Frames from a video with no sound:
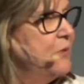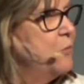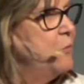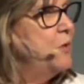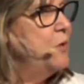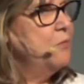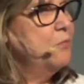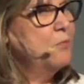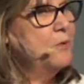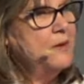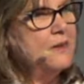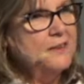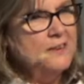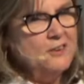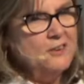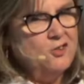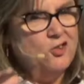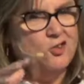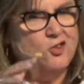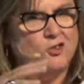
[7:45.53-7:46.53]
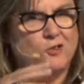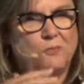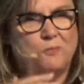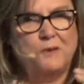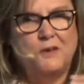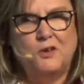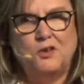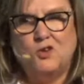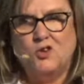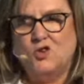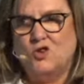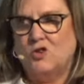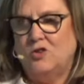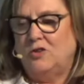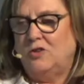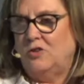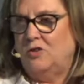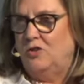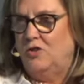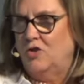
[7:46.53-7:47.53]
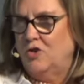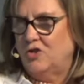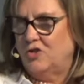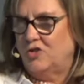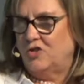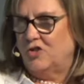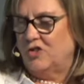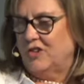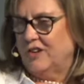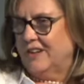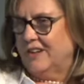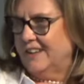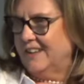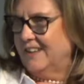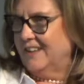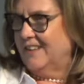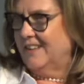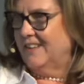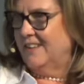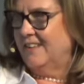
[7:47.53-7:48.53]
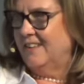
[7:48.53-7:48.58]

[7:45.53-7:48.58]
we really should be nurturing